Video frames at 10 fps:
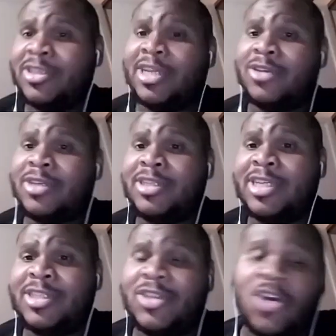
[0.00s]
to
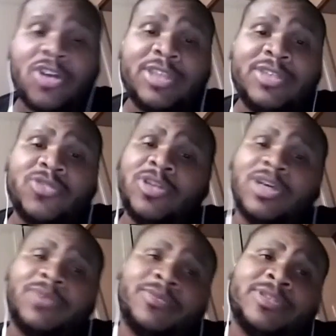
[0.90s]
Jason Dawkins. So
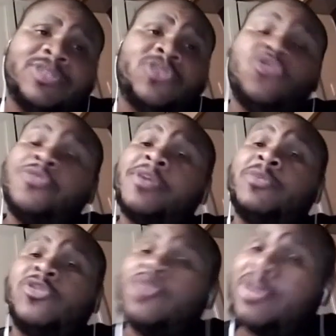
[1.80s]
look, this is a new thing we're
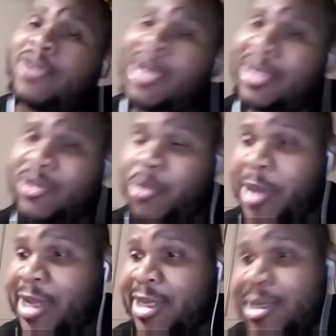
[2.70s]
doing here on the Hot Hustle
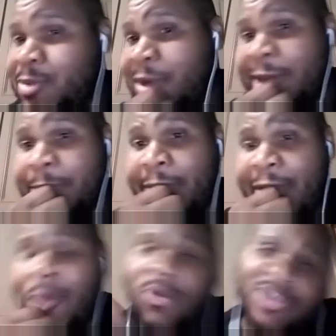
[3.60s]
Podcast. We're hype.
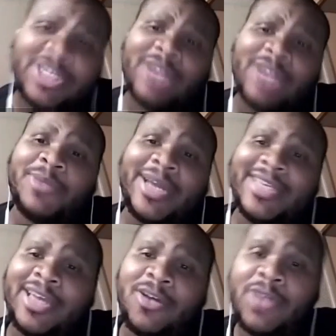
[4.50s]
When you shout
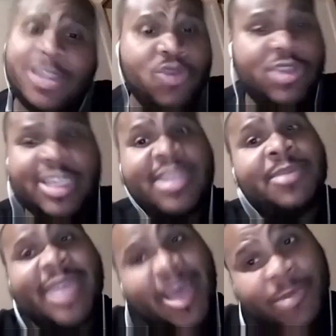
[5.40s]
somebody out and you send them
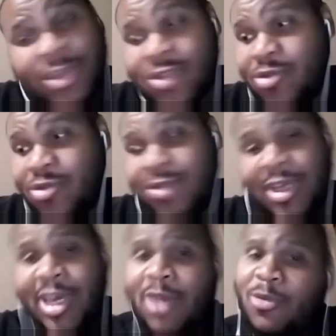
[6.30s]
the episode,
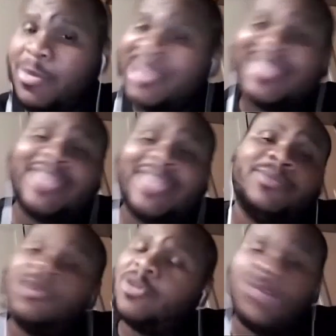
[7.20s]
we must let them
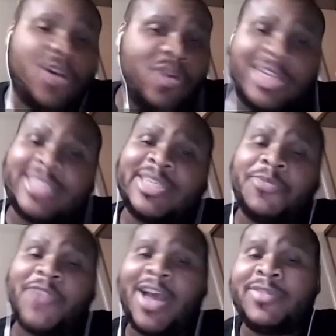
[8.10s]
know that we only accept
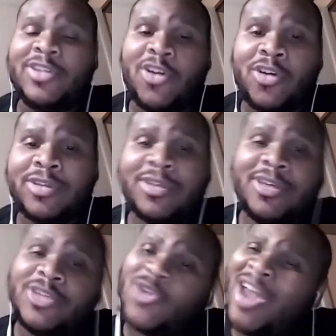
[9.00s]
five stars.
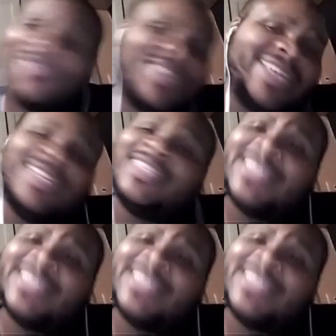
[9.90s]
So after they listen